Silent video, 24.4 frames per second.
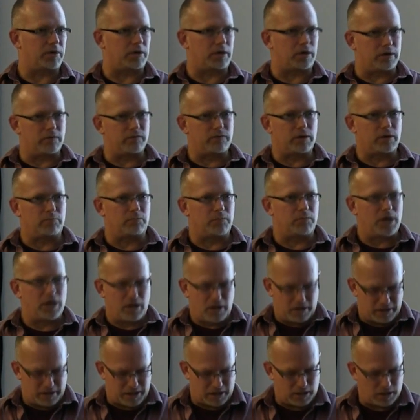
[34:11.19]
Give them
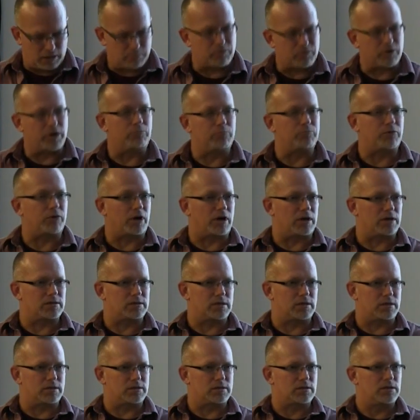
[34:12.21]
that upgrade
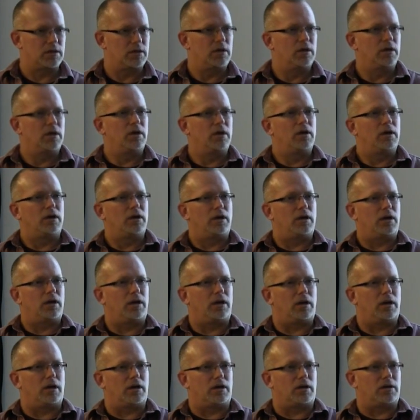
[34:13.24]
process
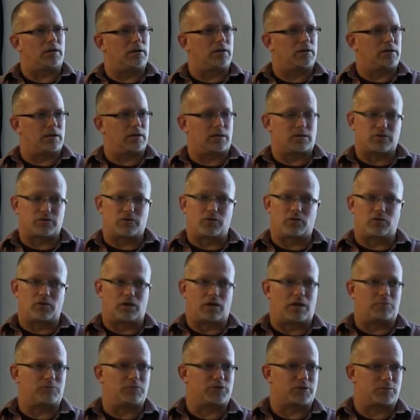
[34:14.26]
and things will go a
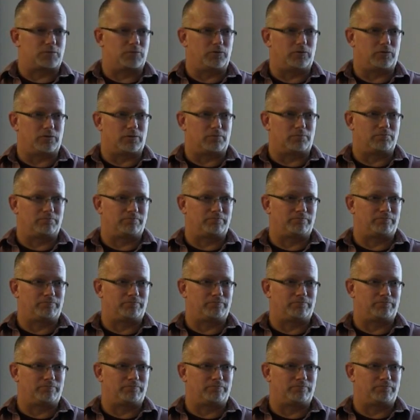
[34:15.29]
lot smoother.